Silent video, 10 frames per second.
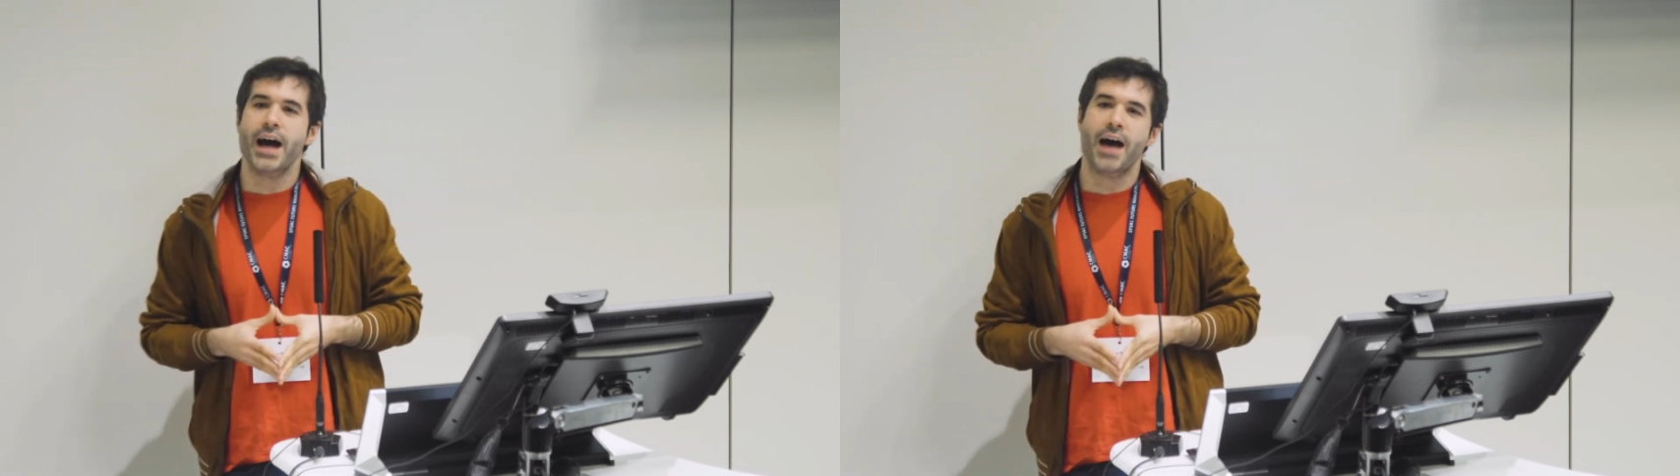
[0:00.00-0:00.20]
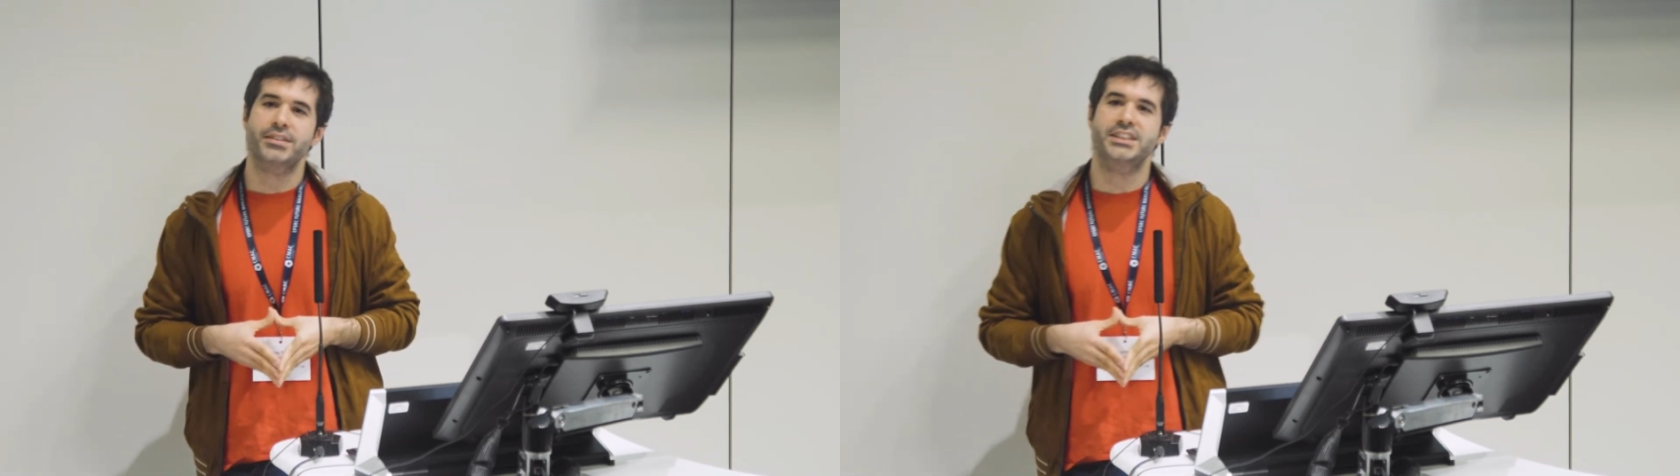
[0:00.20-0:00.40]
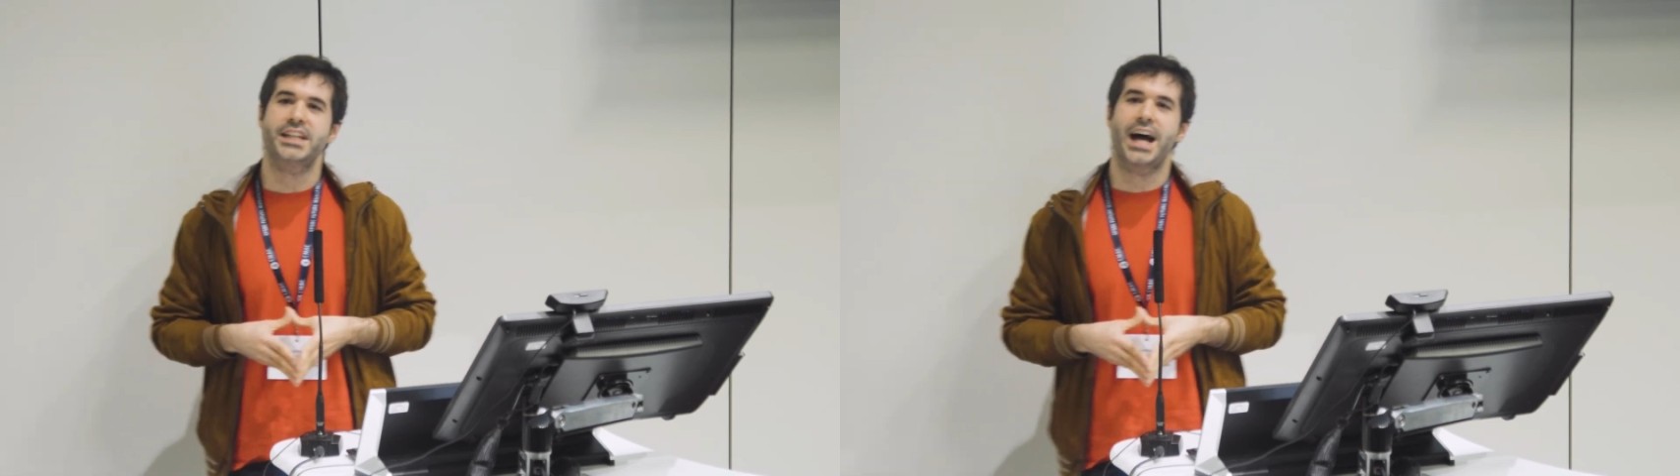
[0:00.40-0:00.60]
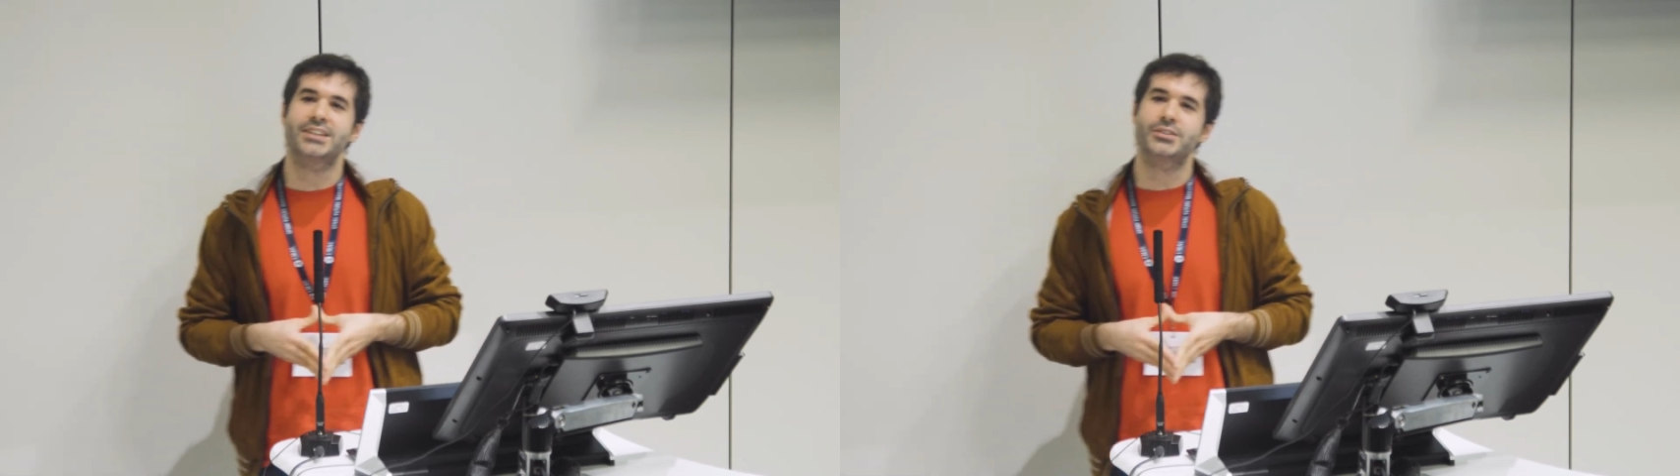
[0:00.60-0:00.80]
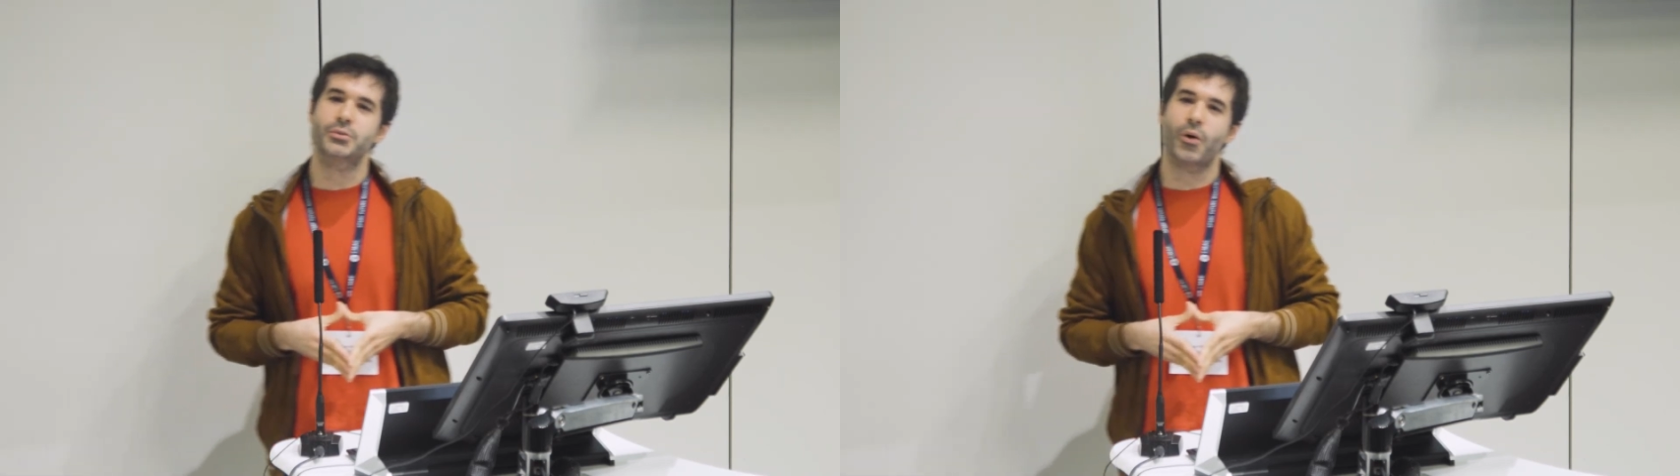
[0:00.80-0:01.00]
have a
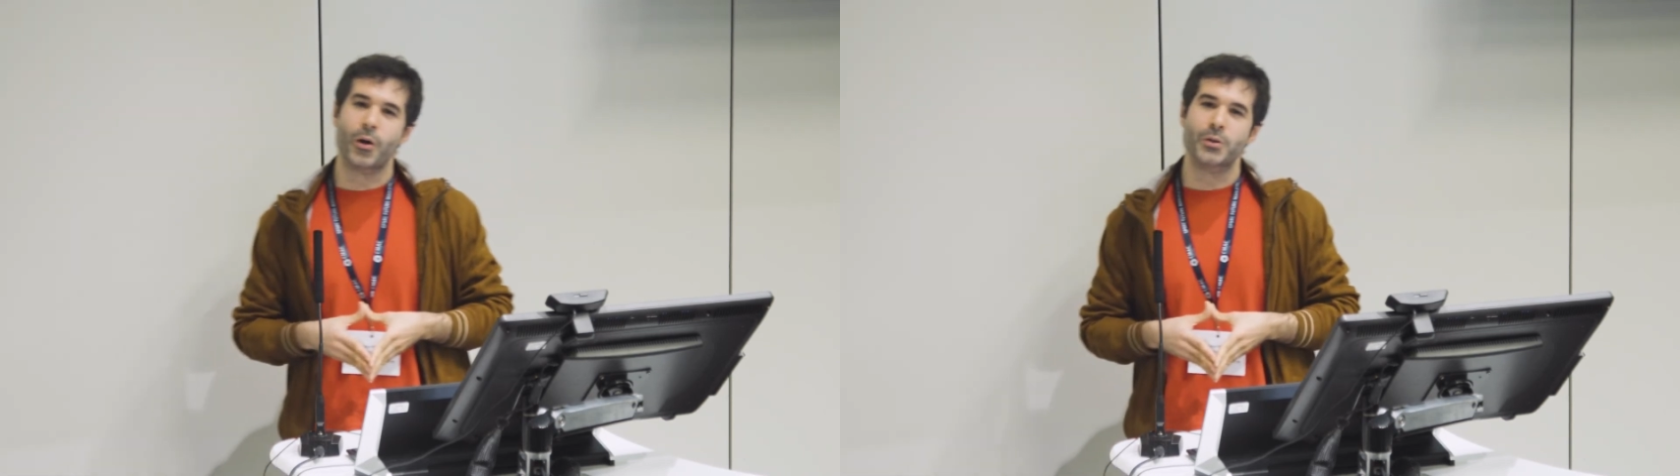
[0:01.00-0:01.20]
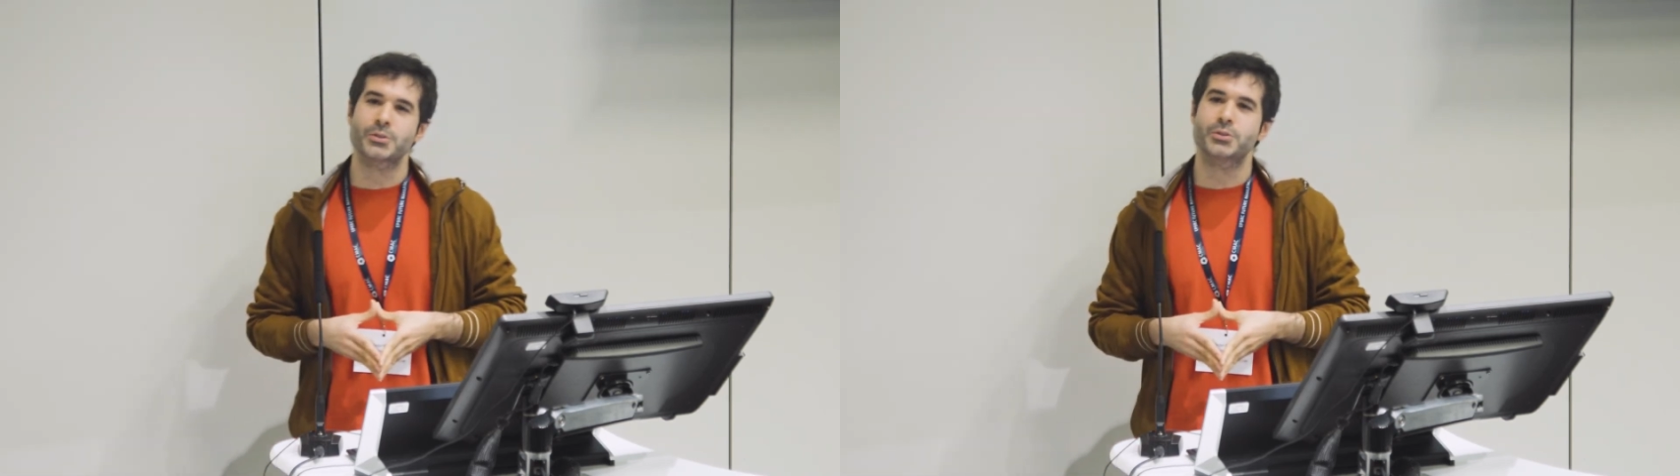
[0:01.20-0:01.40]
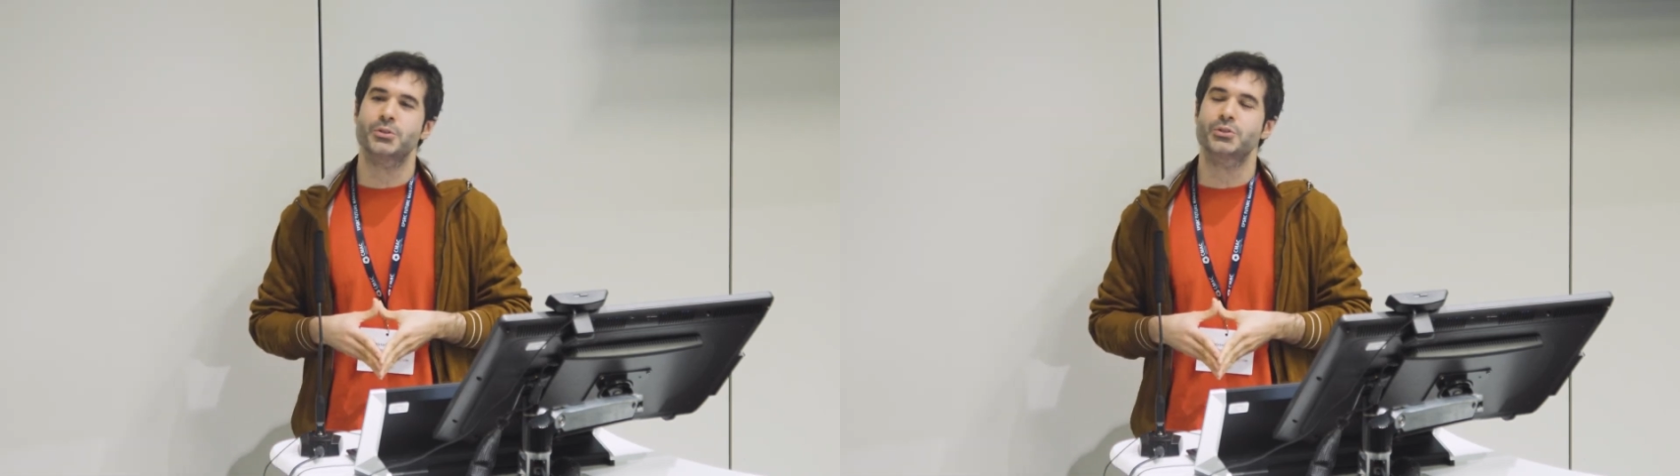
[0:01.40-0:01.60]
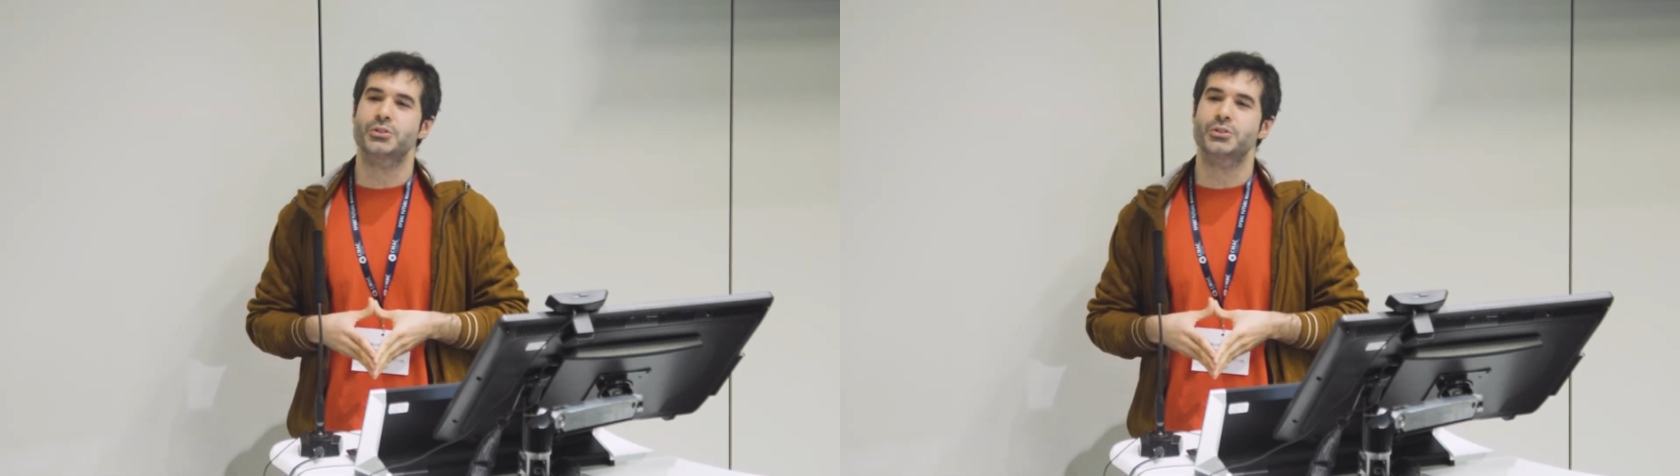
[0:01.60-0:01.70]
chance to also